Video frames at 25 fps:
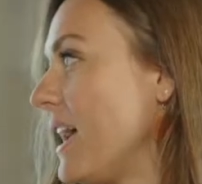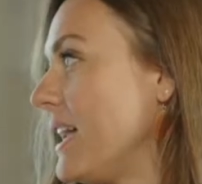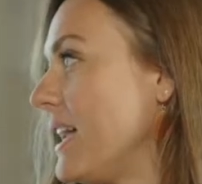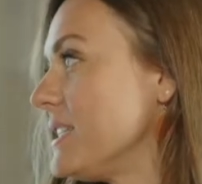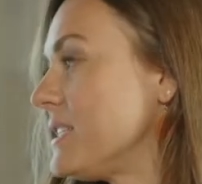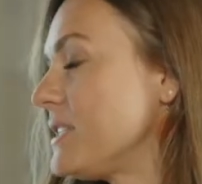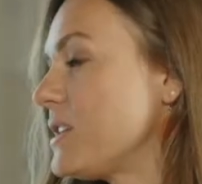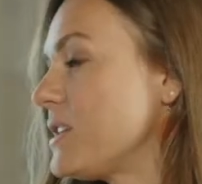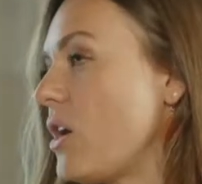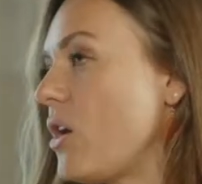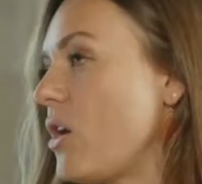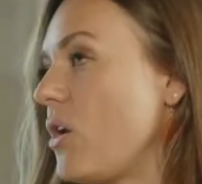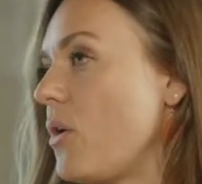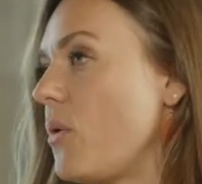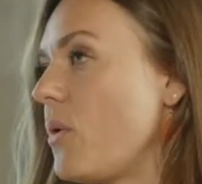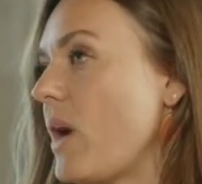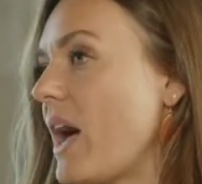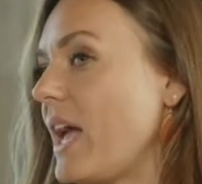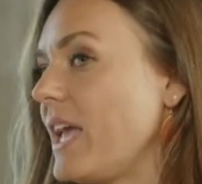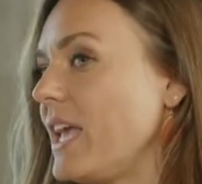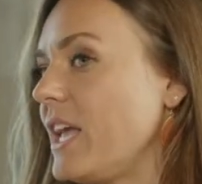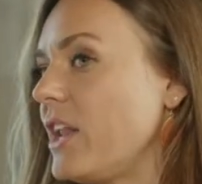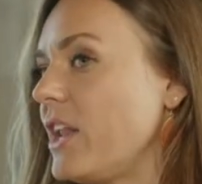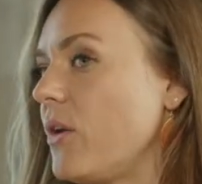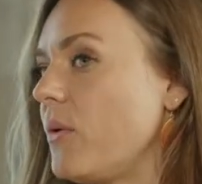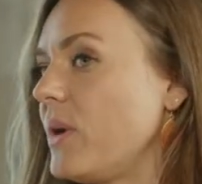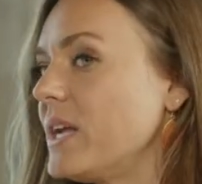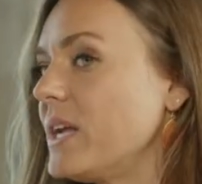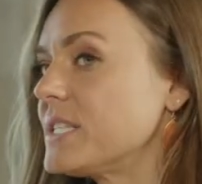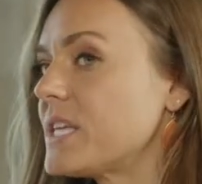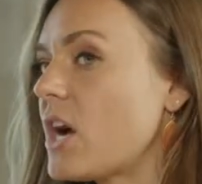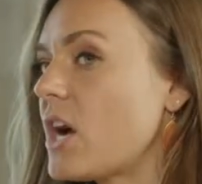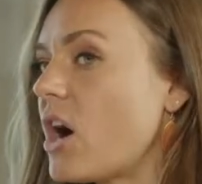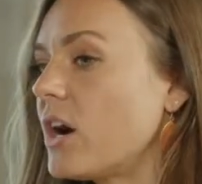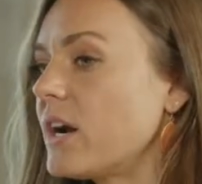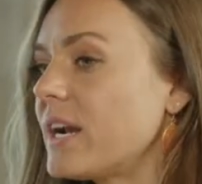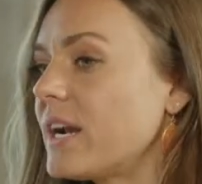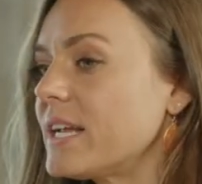And so, it's
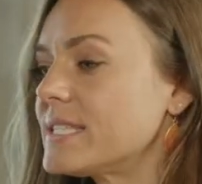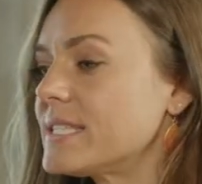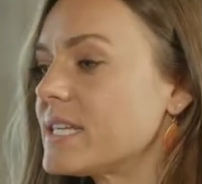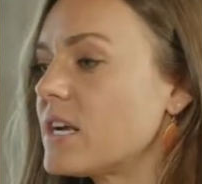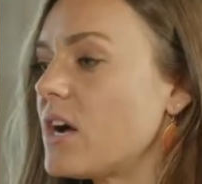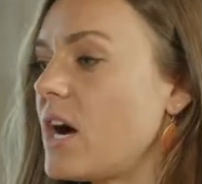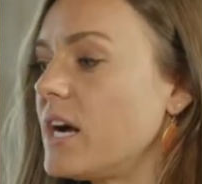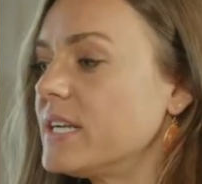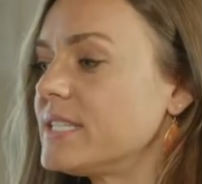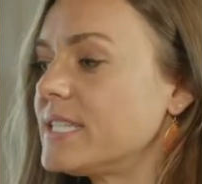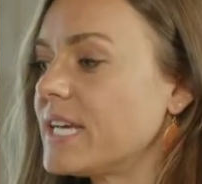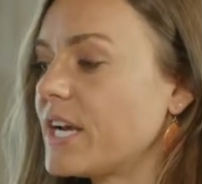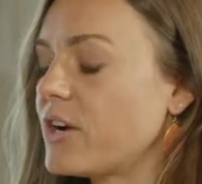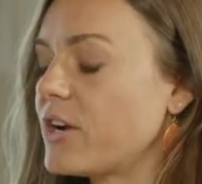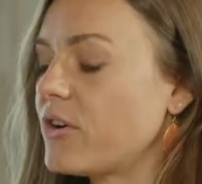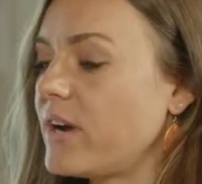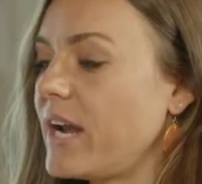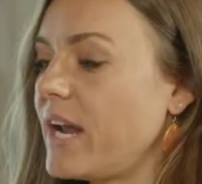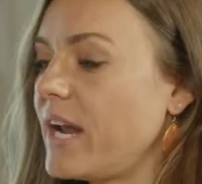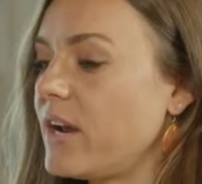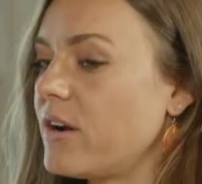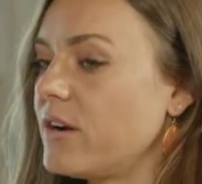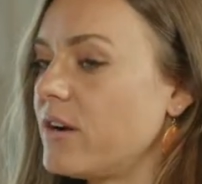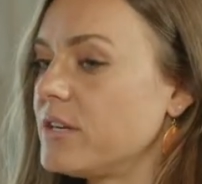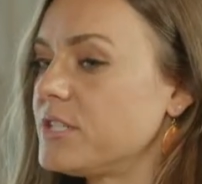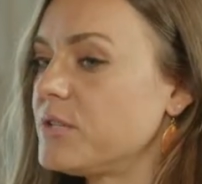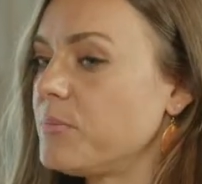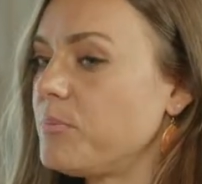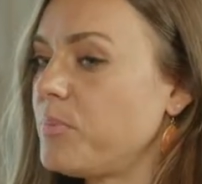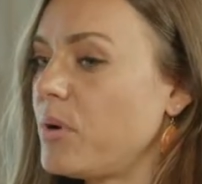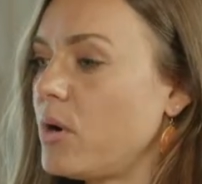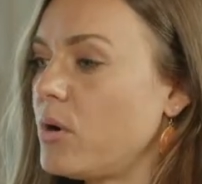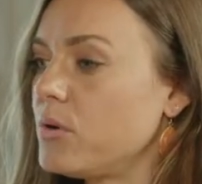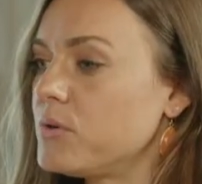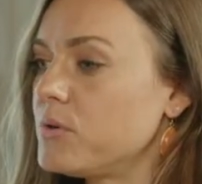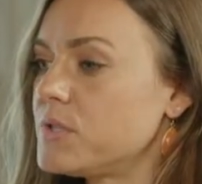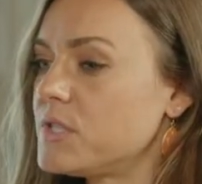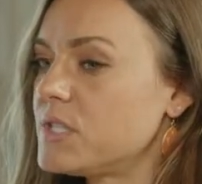hard as a content creator to
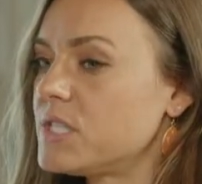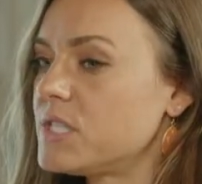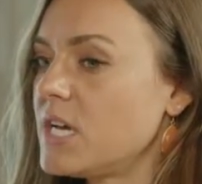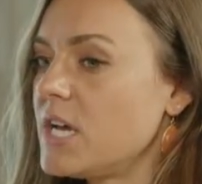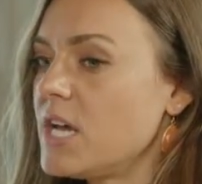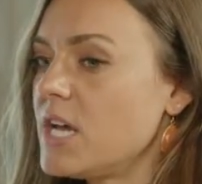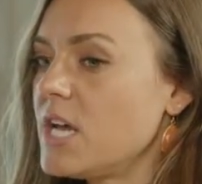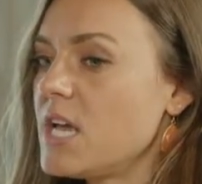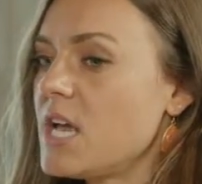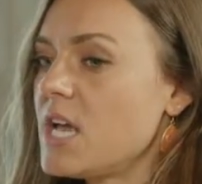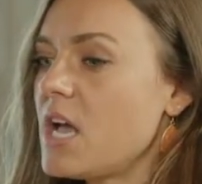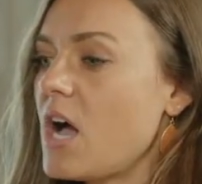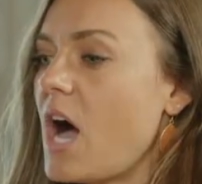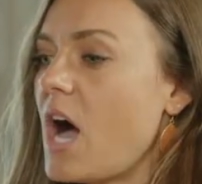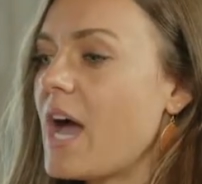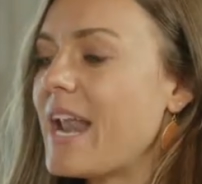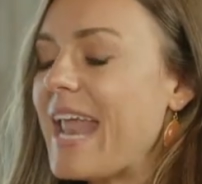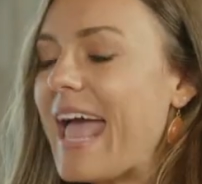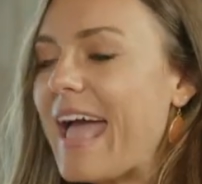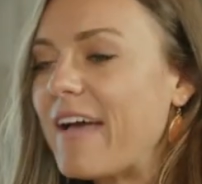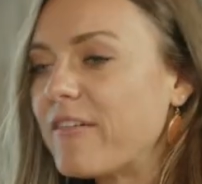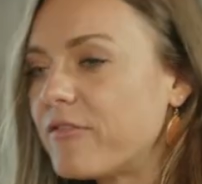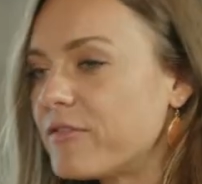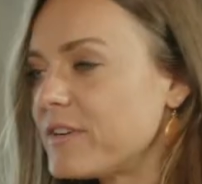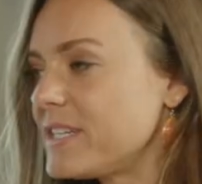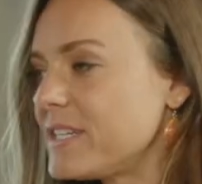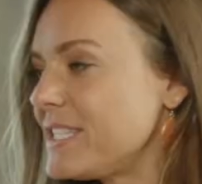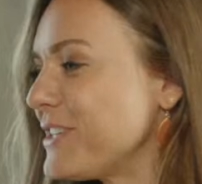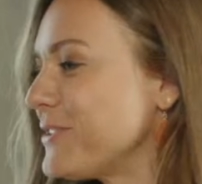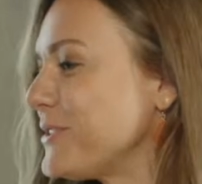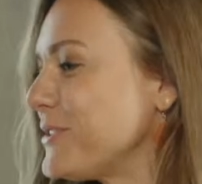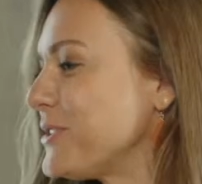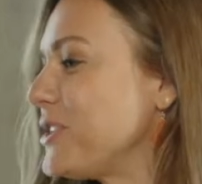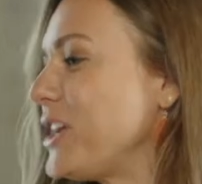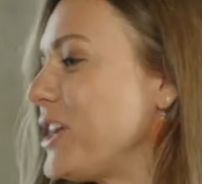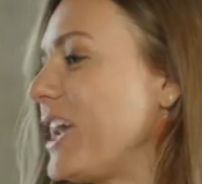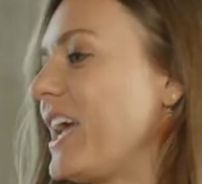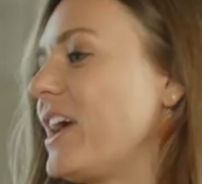post on every
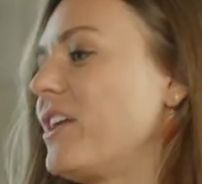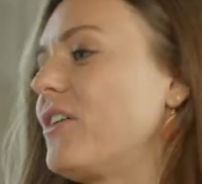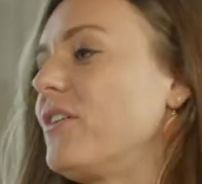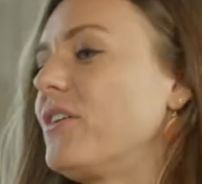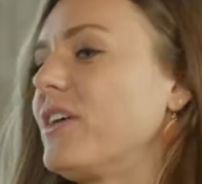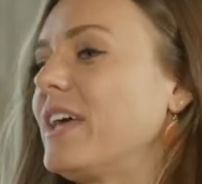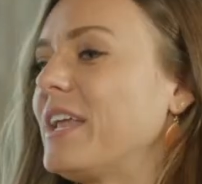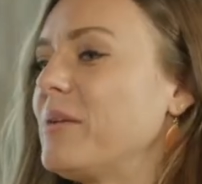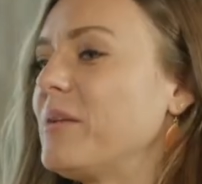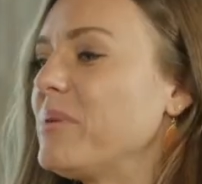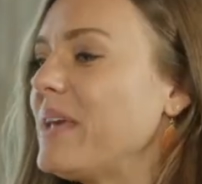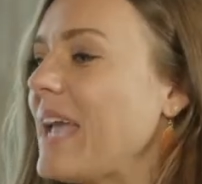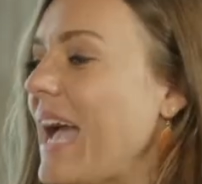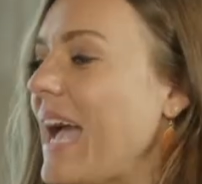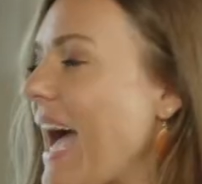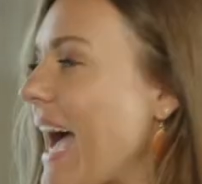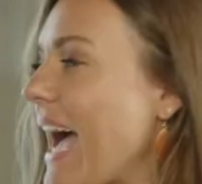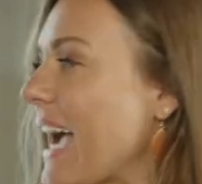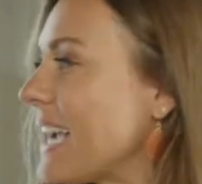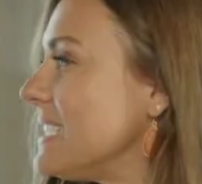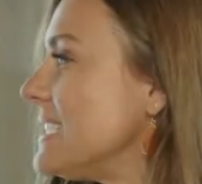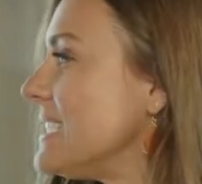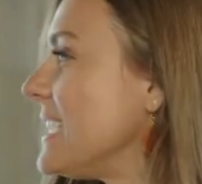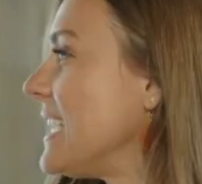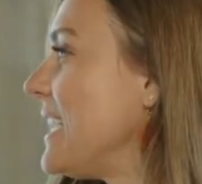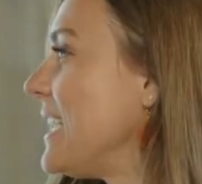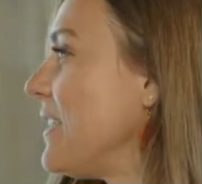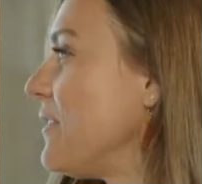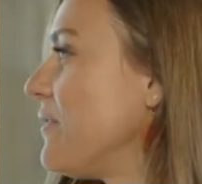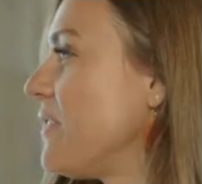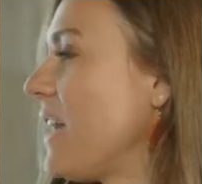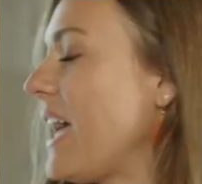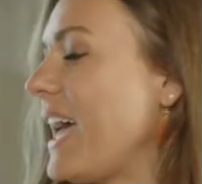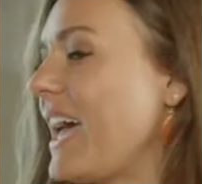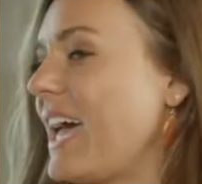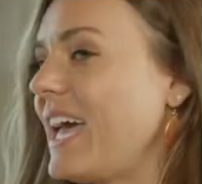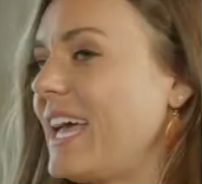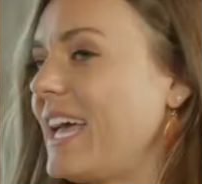single channel and be active
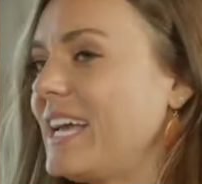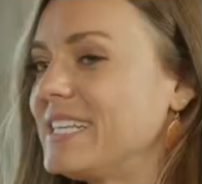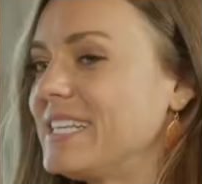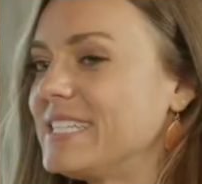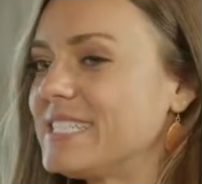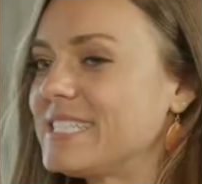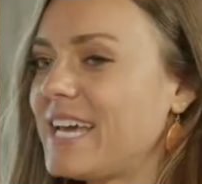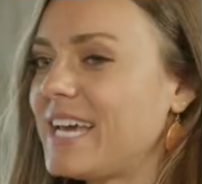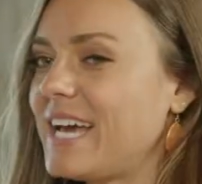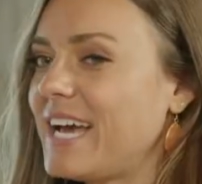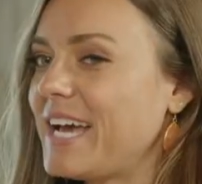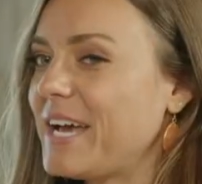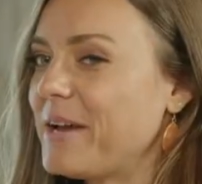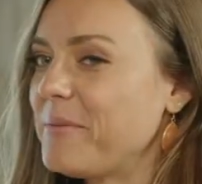and